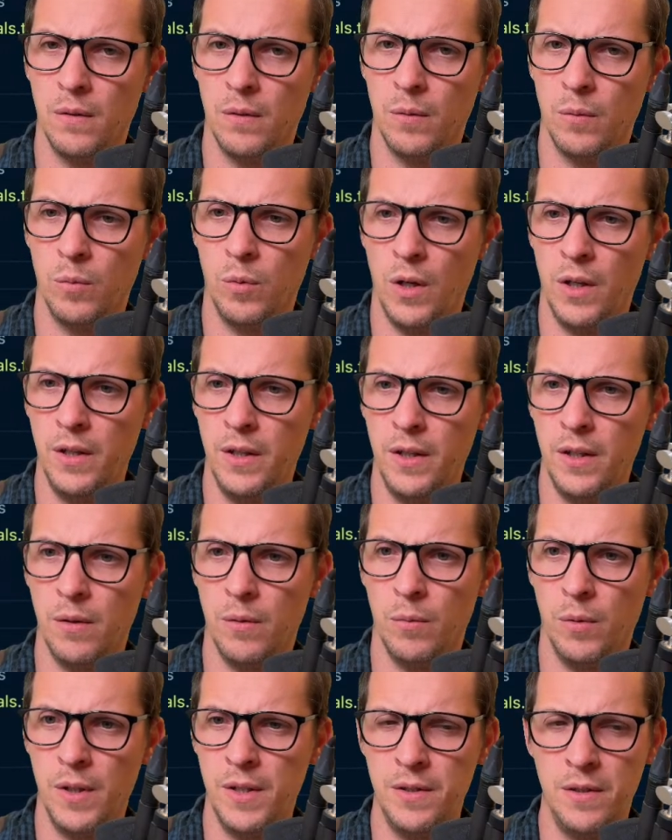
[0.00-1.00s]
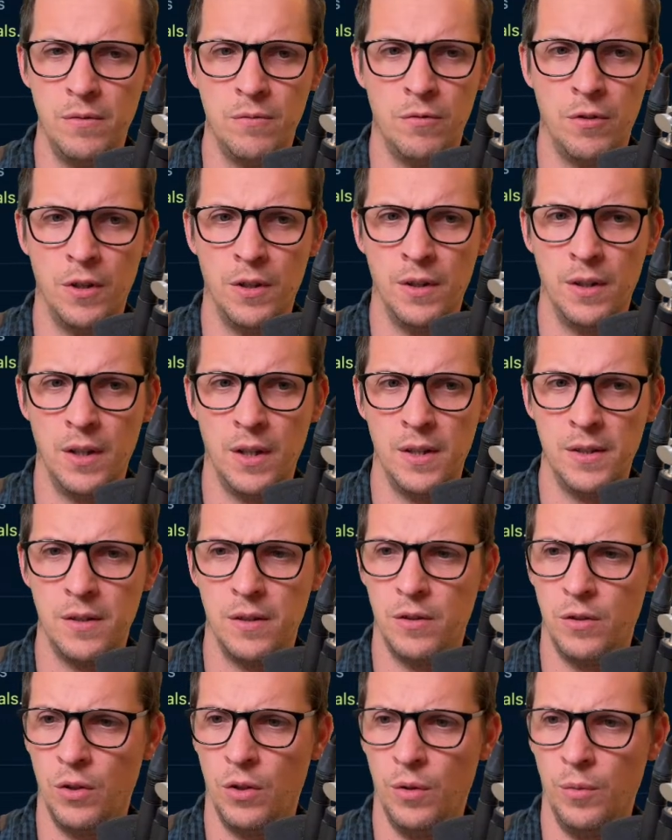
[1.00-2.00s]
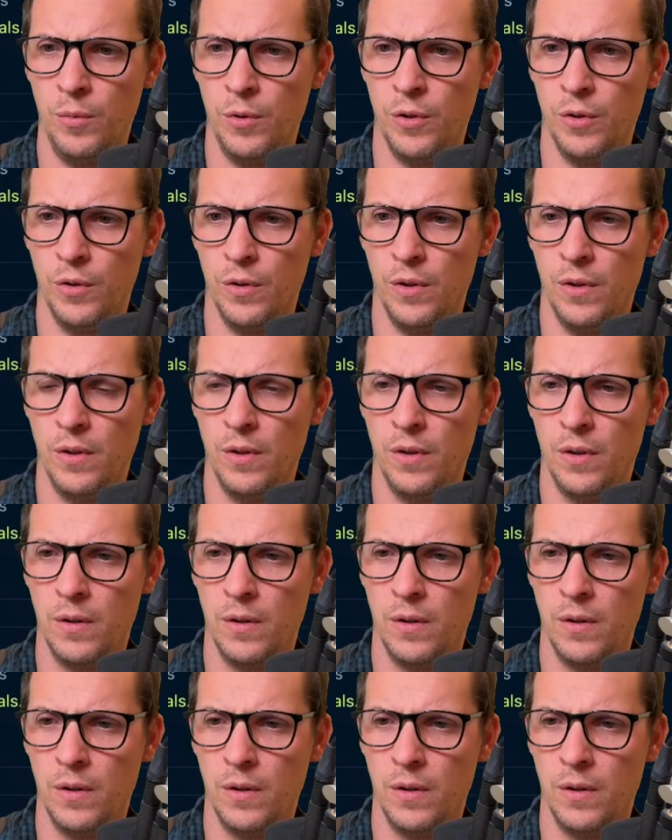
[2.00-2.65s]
Why is it run as a terminal?